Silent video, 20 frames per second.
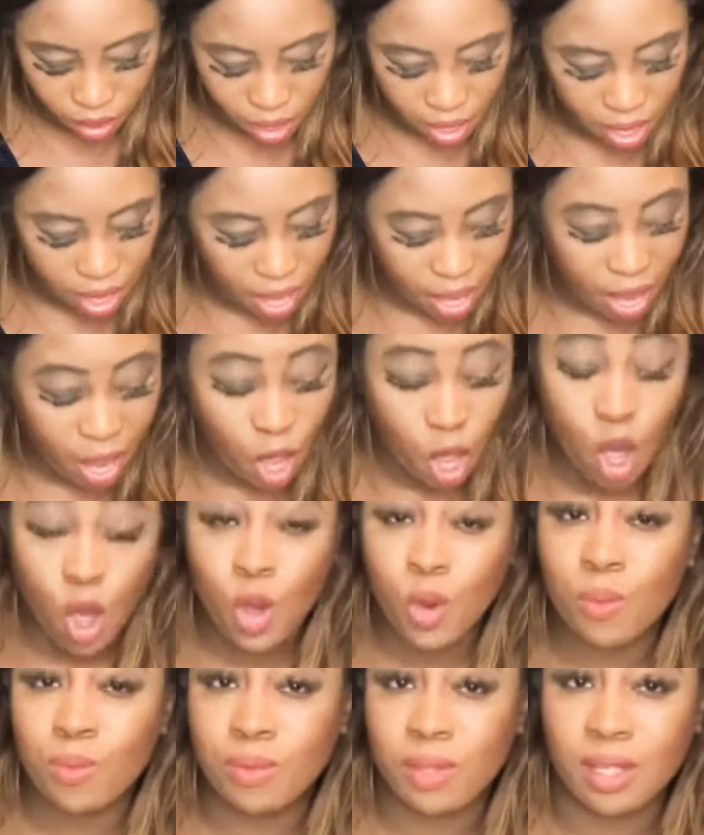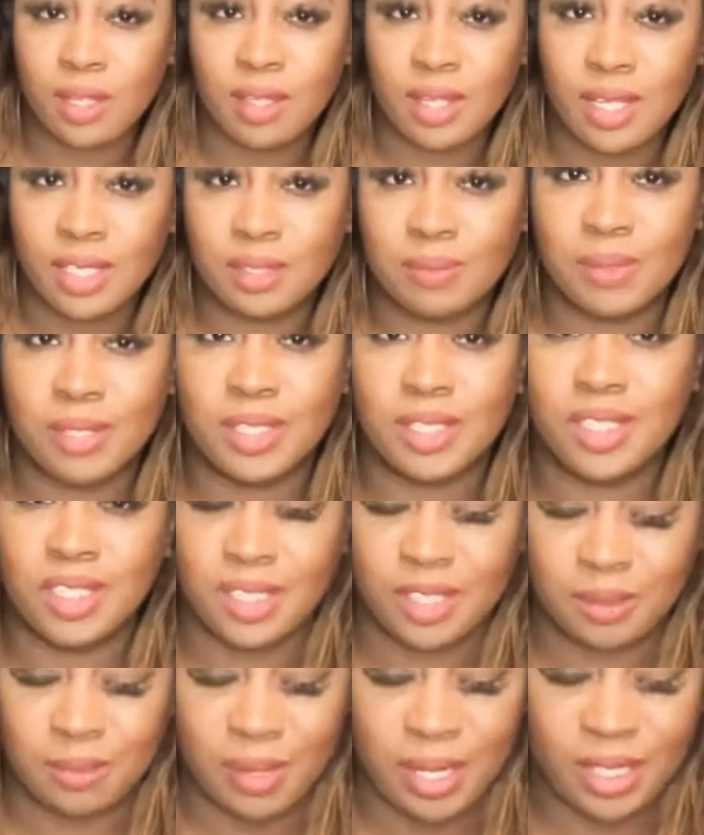I hope that these
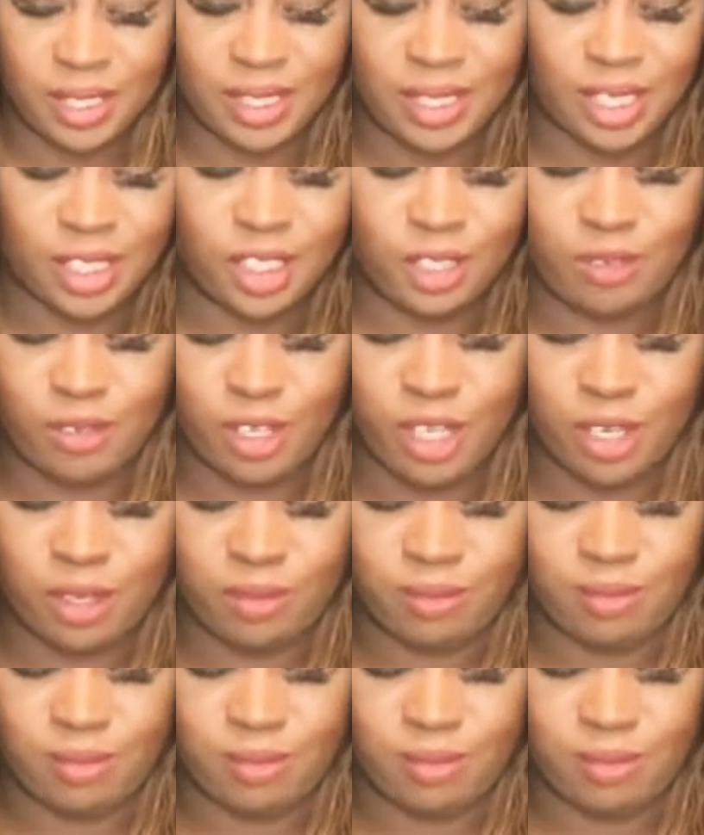messages make sense for you.